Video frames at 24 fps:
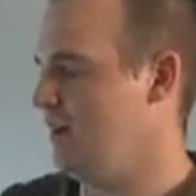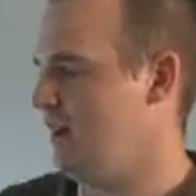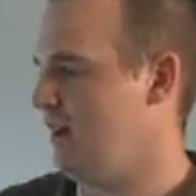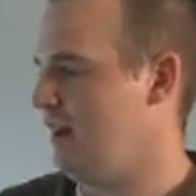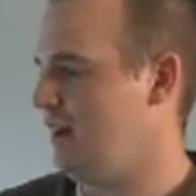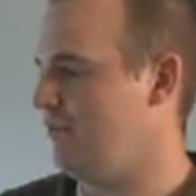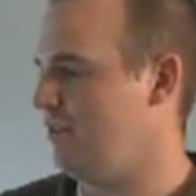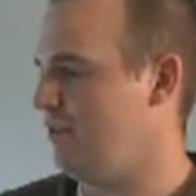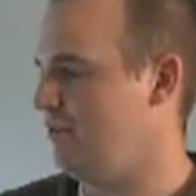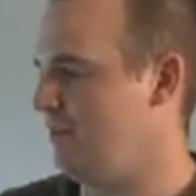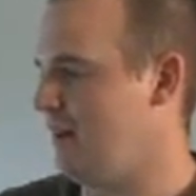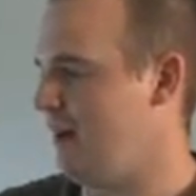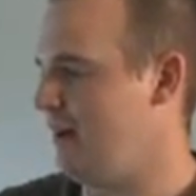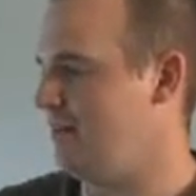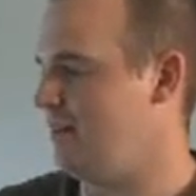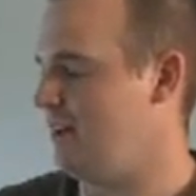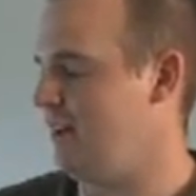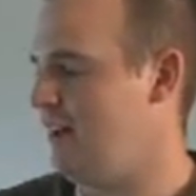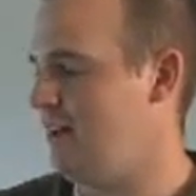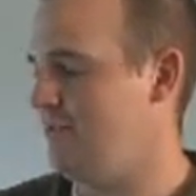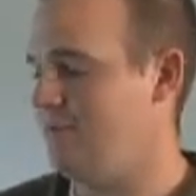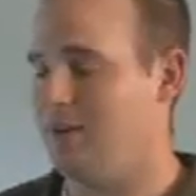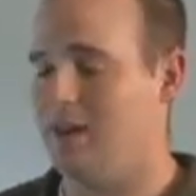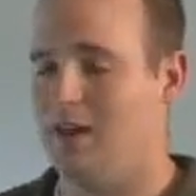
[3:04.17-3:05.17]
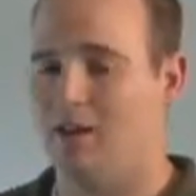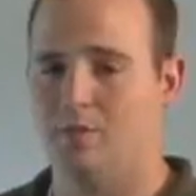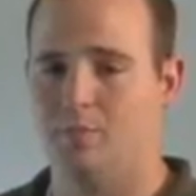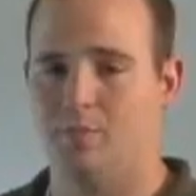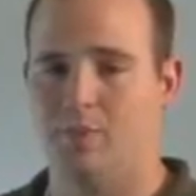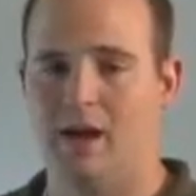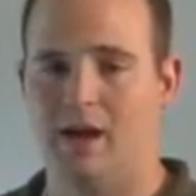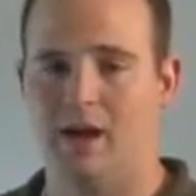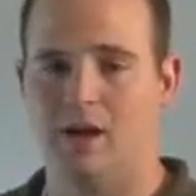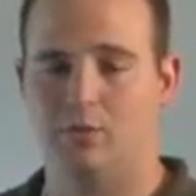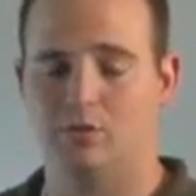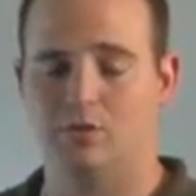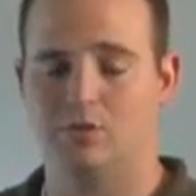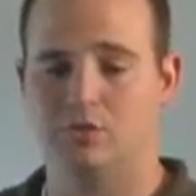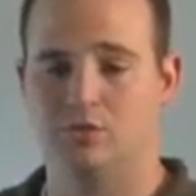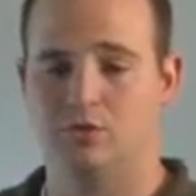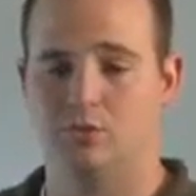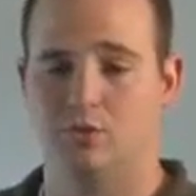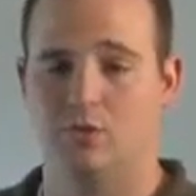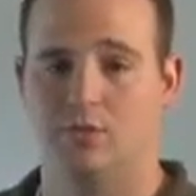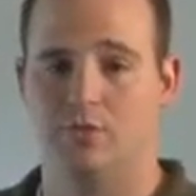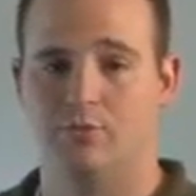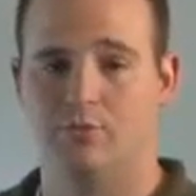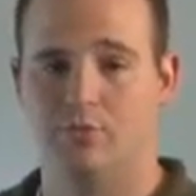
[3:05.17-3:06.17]
I have a 5.5 gallon pot. We're just
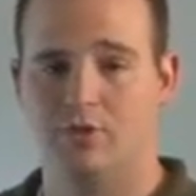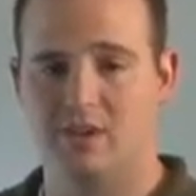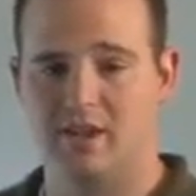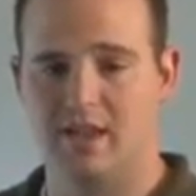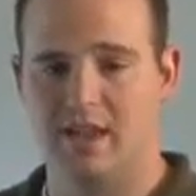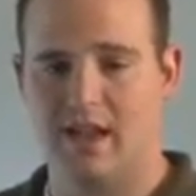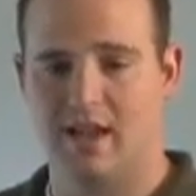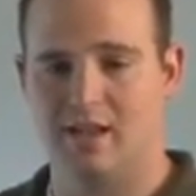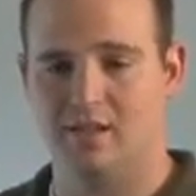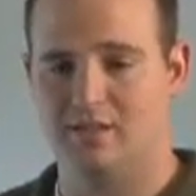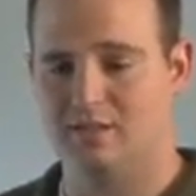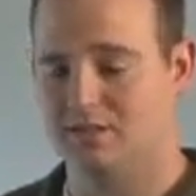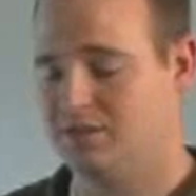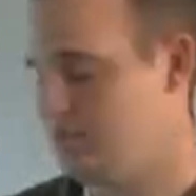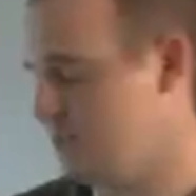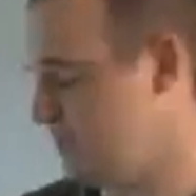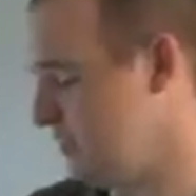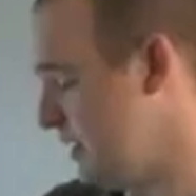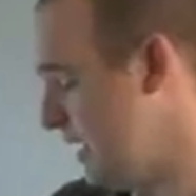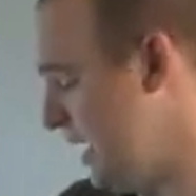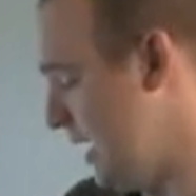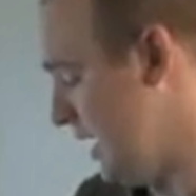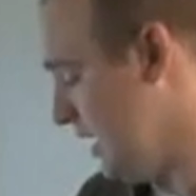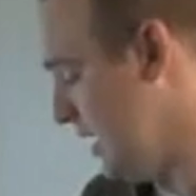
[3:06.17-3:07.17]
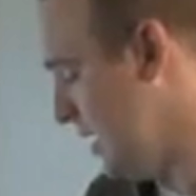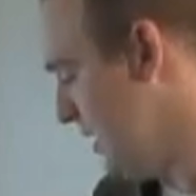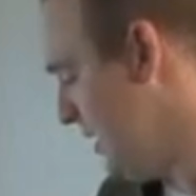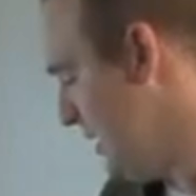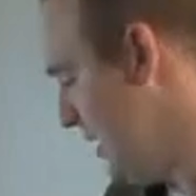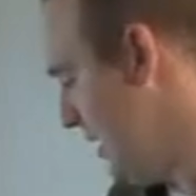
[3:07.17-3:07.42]
doing 3 gallons today.